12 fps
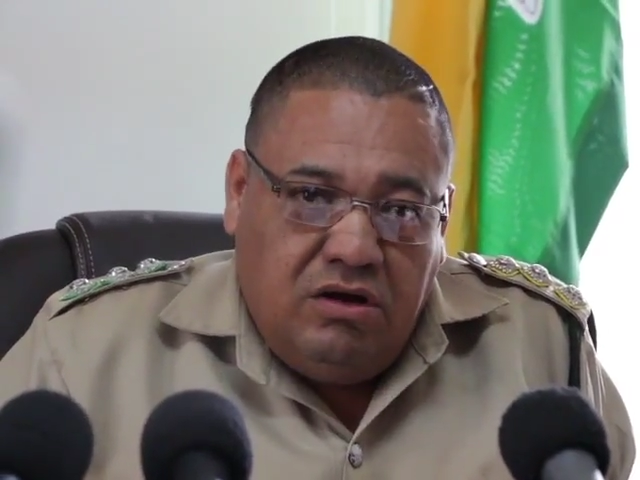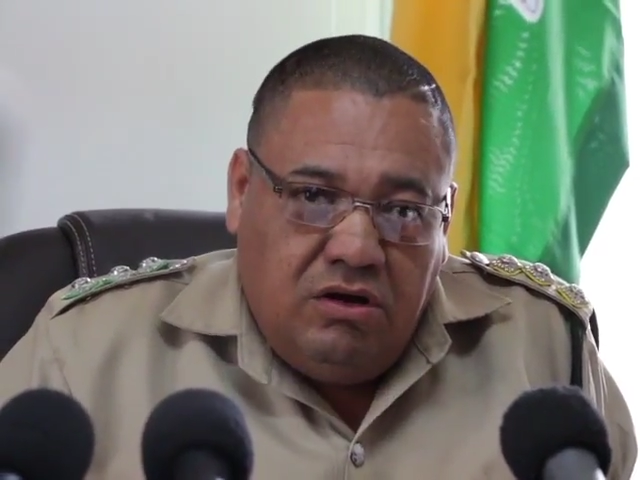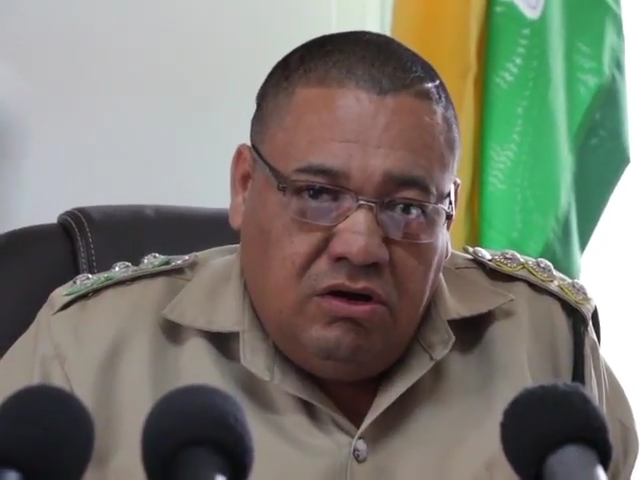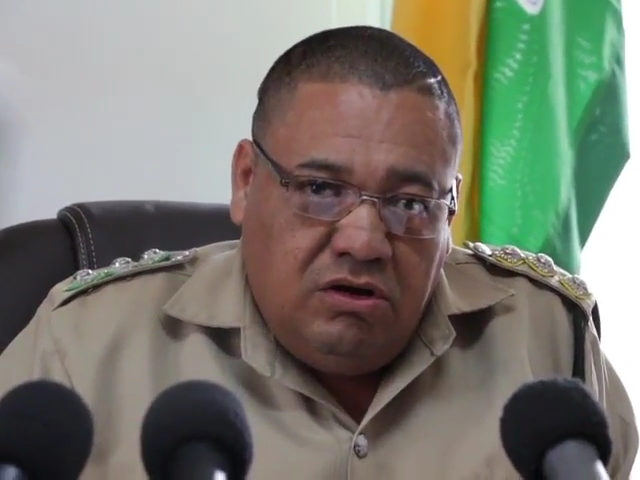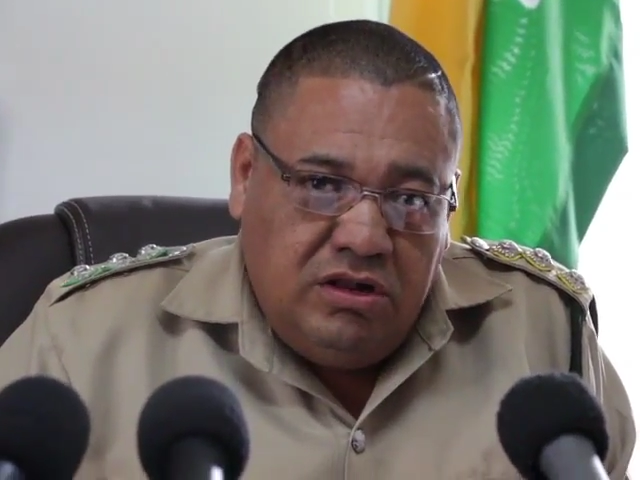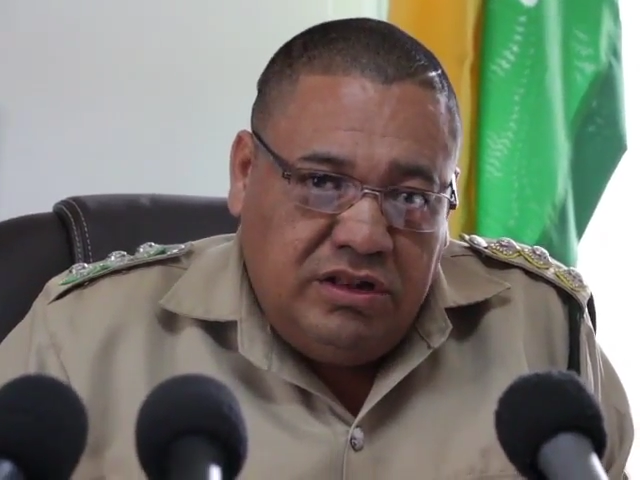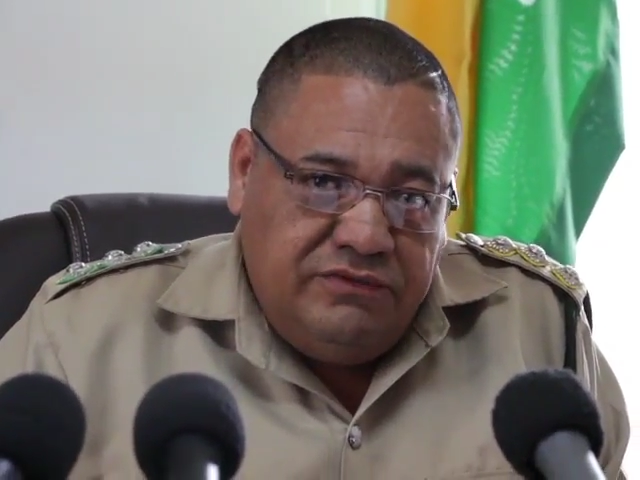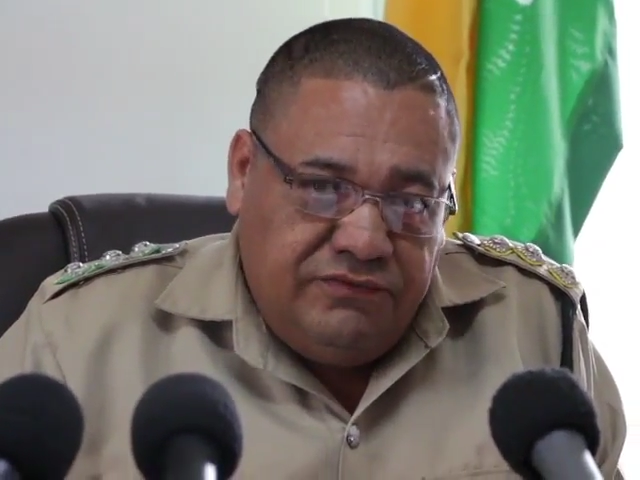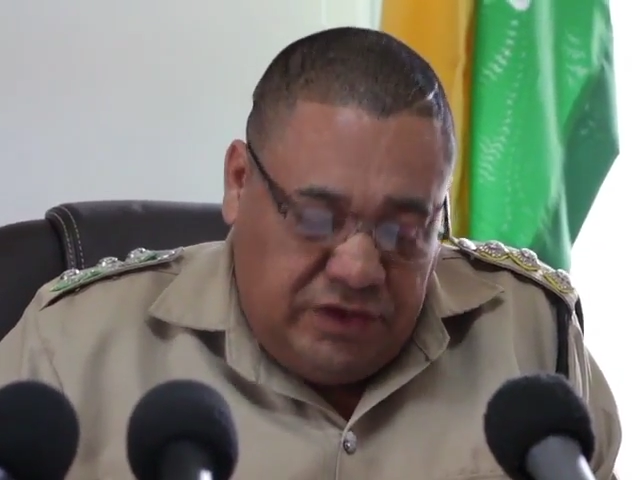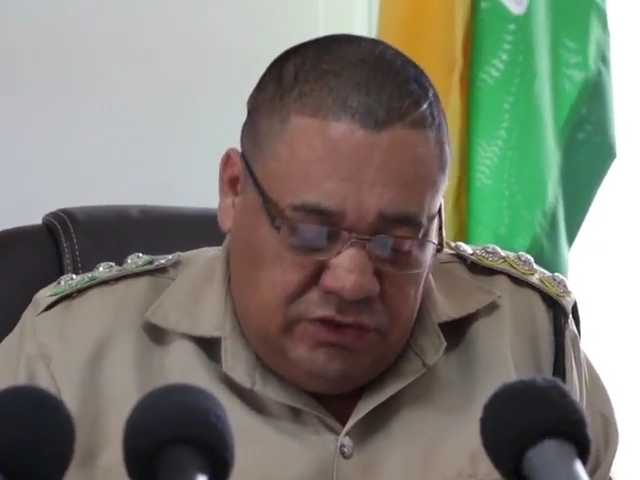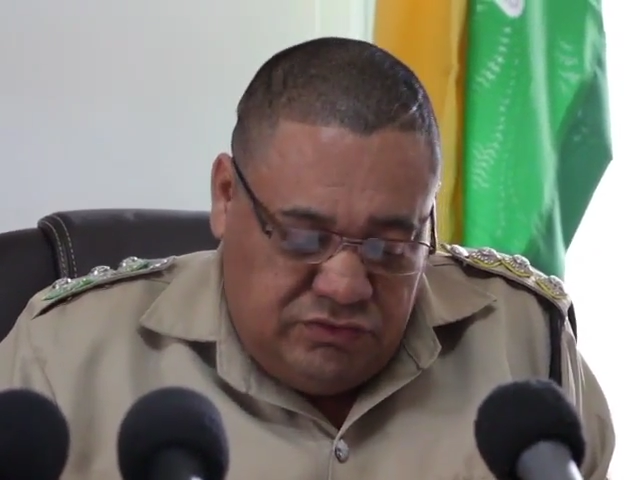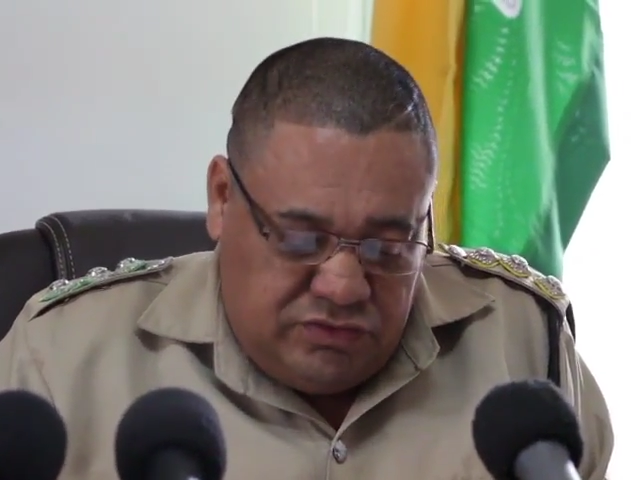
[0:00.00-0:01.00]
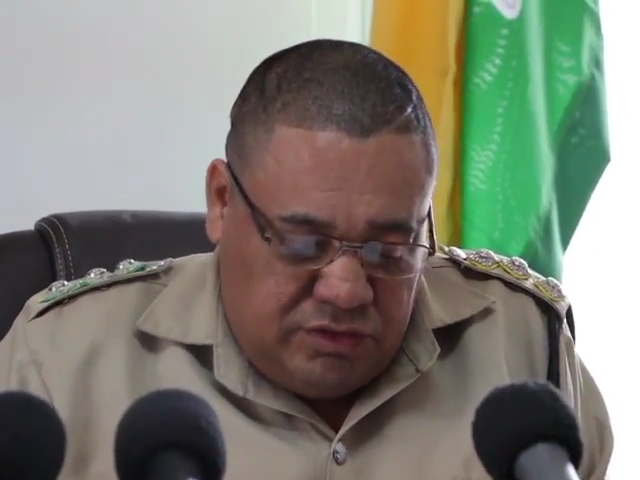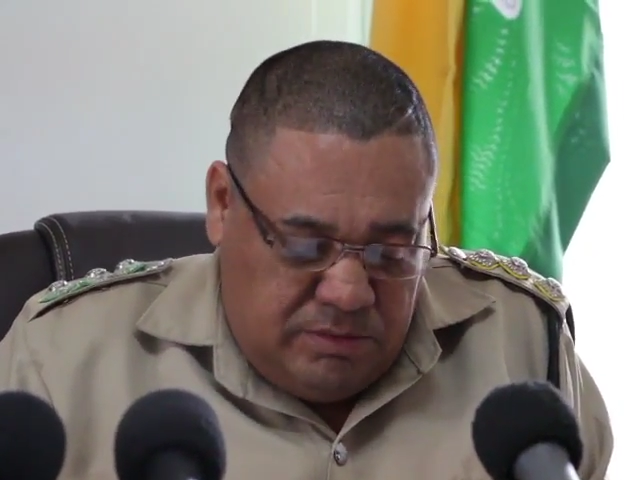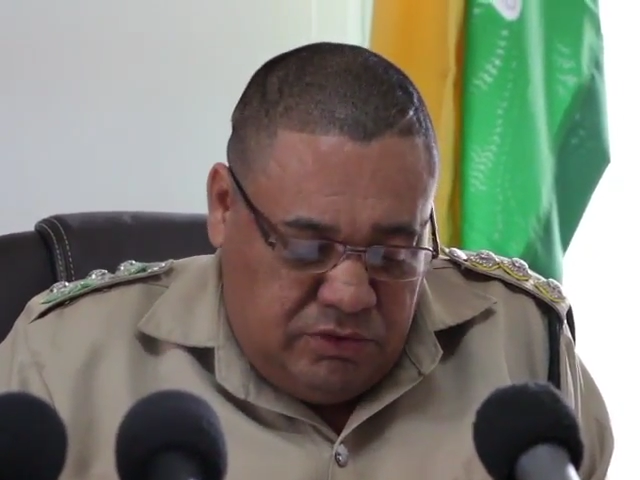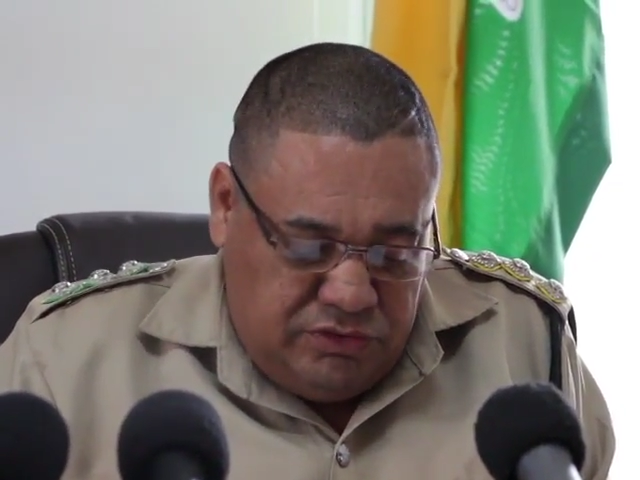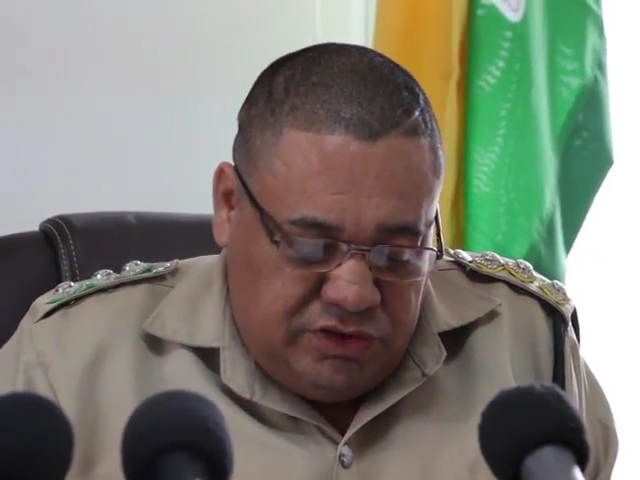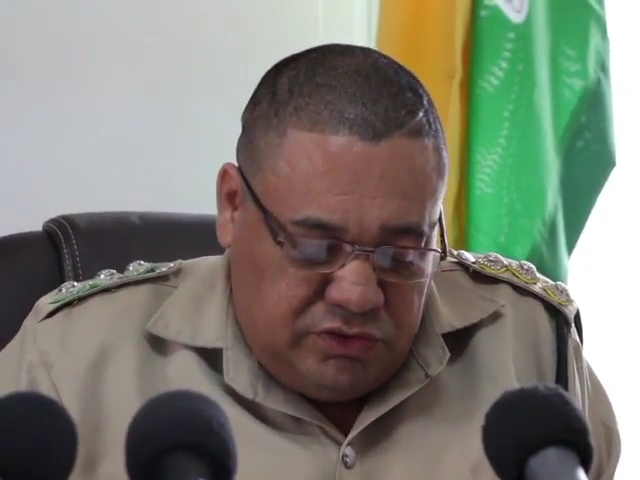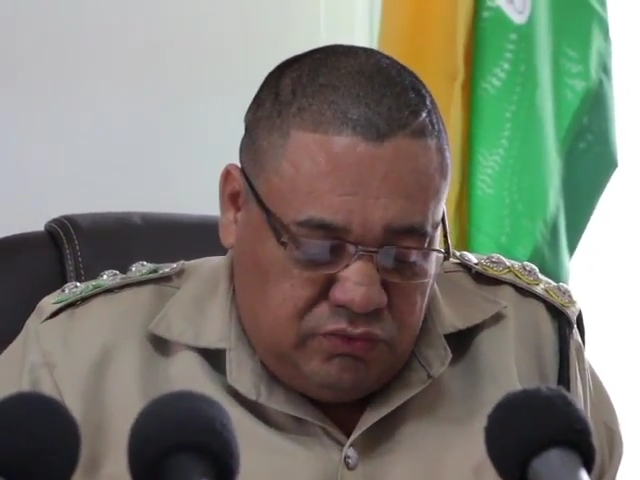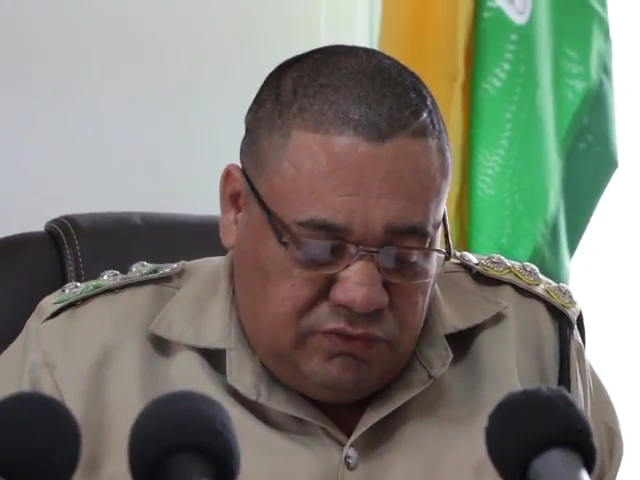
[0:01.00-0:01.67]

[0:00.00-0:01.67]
All the values amounted